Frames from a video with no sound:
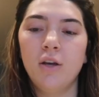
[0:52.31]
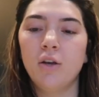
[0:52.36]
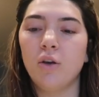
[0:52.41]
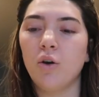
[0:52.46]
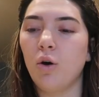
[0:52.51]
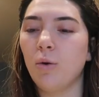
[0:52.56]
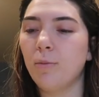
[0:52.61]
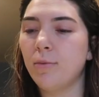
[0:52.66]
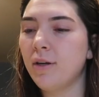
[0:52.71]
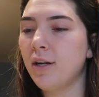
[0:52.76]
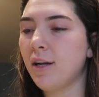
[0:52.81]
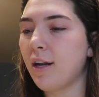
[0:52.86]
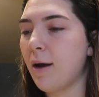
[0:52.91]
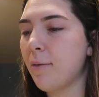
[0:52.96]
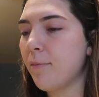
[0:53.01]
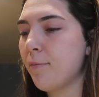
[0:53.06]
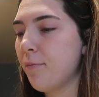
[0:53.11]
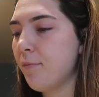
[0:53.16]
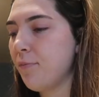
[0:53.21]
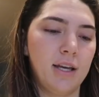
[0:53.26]
You open it
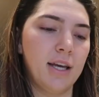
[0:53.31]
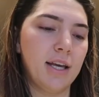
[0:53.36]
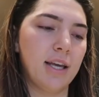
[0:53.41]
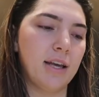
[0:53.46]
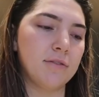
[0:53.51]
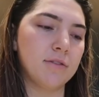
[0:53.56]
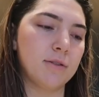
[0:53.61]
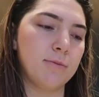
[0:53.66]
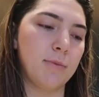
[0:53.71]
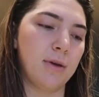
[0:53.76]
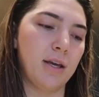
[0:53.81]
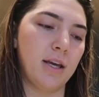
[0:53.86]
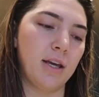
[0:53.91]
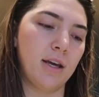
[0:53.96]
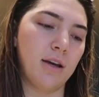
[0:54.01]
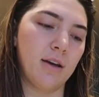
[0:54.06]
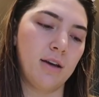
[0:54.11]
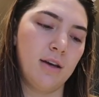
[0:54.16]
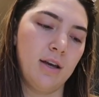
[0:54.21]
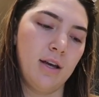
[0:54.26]
up, it gives
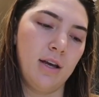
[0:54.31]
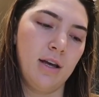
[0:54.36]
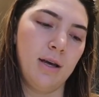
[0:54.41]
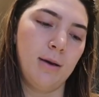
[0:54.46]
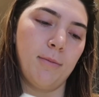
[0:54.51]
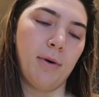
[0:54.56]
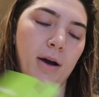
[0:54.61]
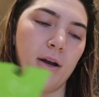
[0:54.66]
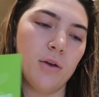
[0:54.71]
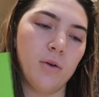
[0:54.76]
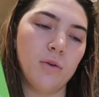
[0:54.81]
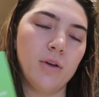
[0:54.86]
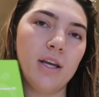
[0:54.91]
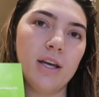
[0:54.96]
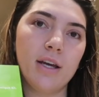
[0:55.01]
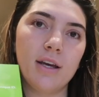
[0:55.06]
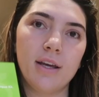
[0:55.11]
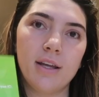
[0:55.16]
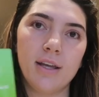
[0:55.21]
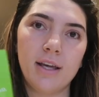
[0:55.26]
me my
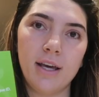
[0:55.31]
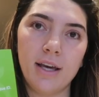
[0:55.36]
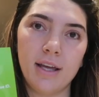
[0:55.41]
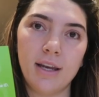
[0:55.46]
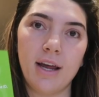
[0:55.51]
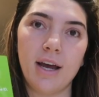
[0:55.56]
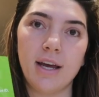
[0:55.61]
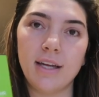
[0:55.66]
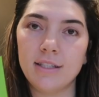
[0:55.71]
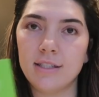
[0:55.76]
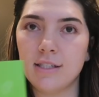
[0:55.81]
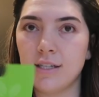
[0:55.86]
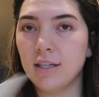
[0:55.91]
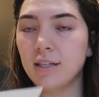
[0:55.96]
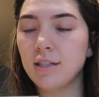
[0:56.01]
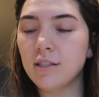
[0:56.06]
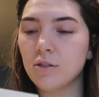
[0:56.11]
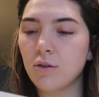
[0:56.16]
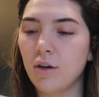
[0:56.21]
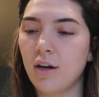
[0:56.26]
unique kit
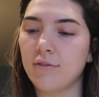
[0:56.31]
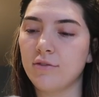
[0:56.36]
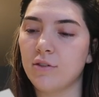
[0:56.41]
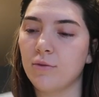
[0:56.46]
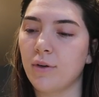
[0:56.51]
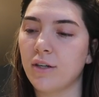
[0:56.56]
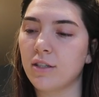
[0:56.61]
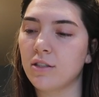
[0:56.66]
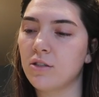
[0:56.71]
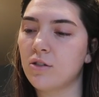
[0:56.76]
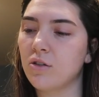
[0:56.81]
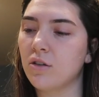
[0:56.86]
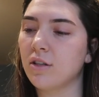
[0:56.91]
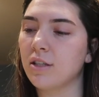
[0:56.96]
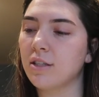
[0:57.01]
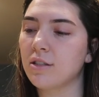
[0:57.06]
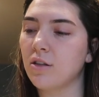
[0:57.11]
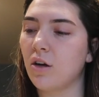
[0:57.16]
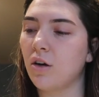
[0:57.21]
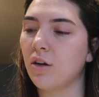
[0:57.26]
ID, so I have to register
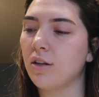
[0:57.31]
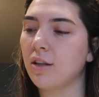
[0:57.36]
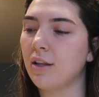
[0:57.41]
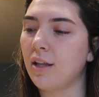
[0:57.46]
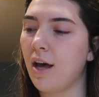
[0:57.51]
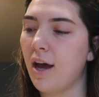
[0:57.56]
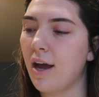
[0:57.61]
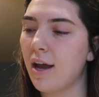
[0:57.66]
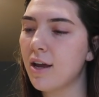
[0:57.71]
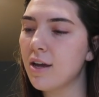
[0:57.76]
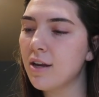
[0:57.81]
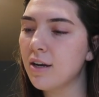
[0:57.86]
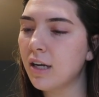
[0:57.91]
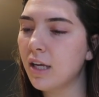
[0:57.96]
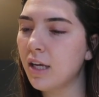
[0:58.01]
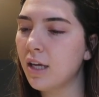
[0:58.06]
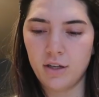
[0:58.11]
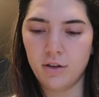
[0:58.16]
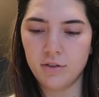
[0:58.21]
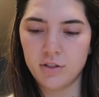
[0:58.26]
this
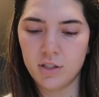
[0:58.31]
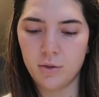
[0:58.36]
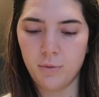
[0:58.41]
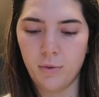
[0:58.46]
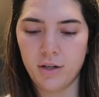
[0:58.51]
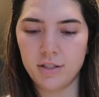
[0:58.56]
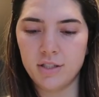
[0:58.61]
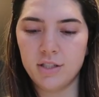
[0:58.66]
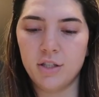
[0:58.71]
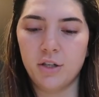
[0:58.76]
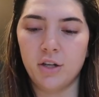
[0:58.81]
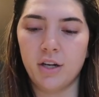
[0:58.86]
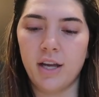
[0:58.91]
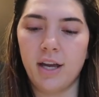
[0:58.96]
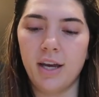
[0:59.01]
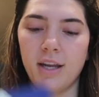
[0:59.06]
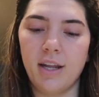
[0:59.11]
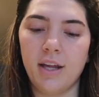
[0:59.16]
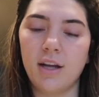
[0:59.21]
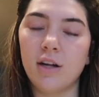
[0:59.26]
online. Tells you what your
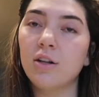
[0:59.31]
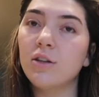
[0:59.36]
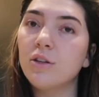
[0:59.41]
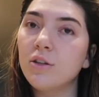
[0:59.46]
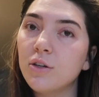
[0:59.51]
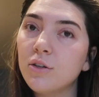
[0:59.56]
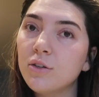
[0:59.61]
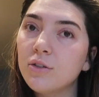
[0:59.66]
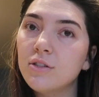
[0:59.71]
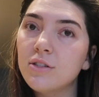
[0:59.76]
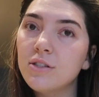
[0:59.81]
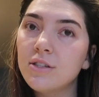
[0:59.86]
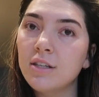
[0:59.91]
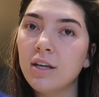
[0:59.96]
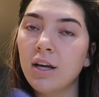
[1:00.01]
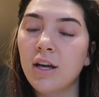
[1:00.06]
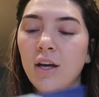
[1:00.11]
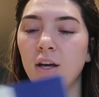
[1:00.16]
kit includes.